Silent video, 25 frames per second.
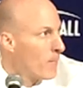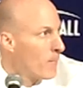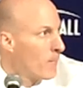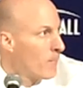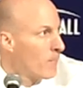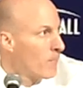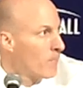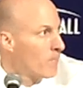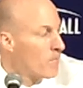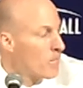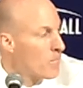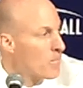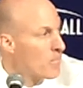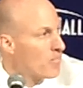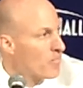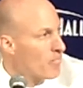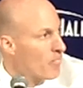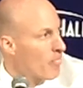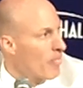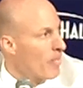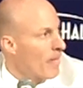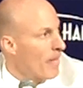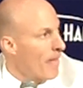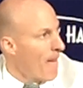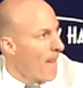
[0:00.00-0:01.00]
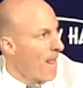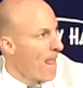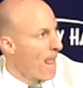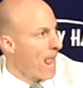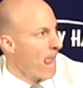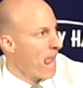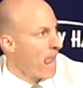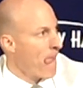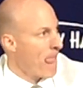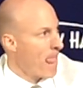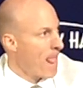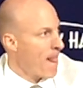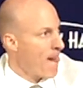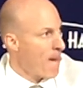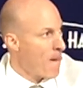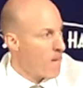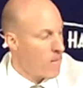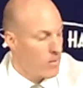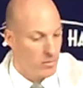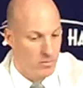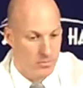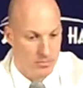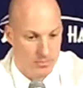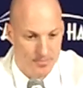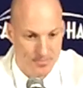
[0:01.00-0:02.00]
other night. You got a few to go down and say, what did it
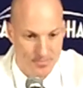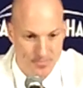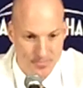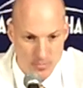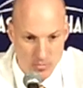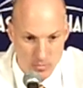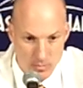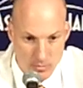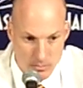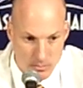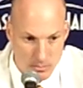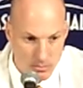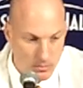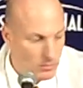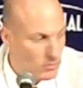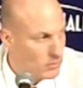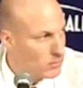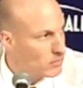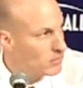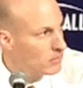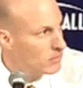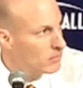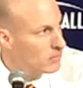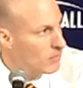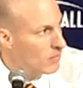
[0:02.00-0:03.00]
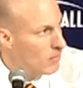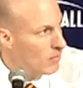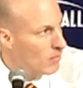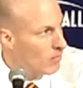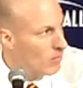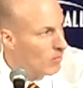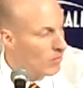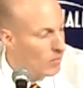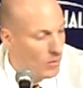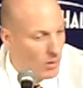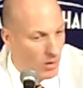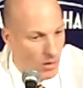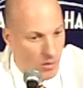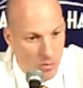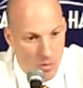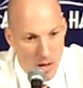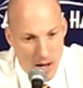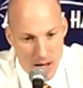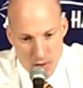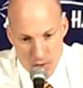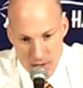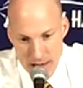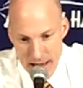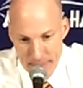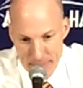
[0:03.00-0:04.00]
feel like to see him have some success? Well,
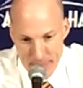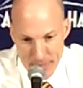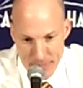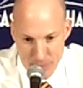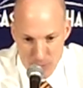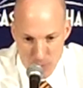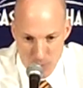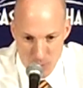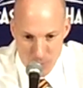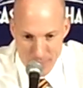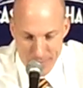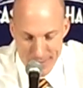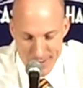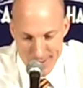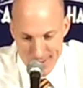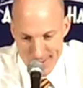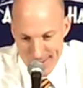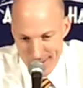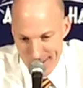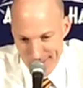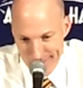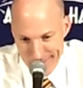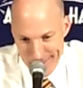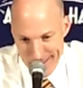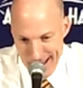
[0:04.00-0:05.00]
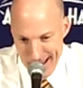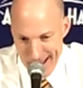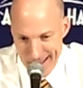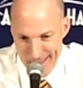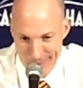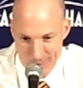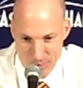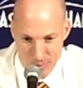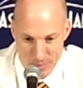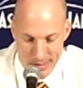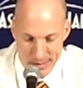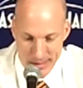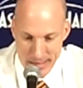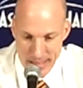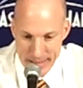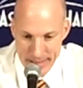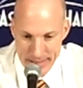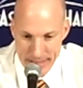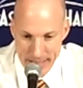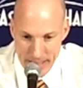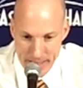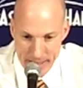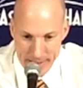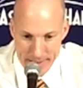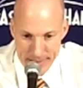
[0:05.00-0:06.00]
I was happy for him. He's another guy a little bit like
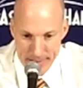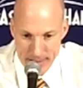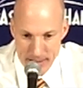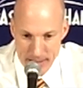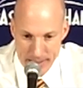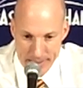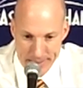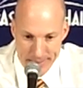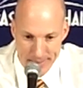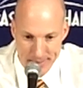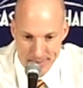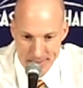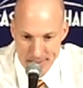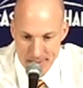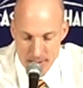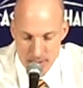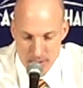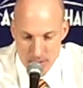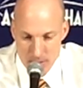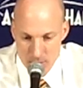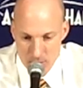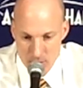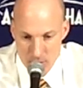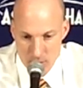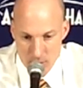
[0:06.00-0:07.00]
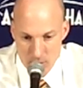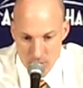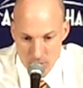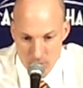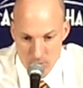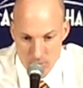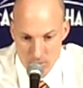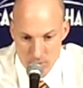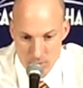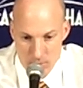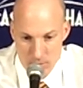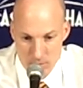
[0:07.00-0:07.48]
Nnanna, like, you know,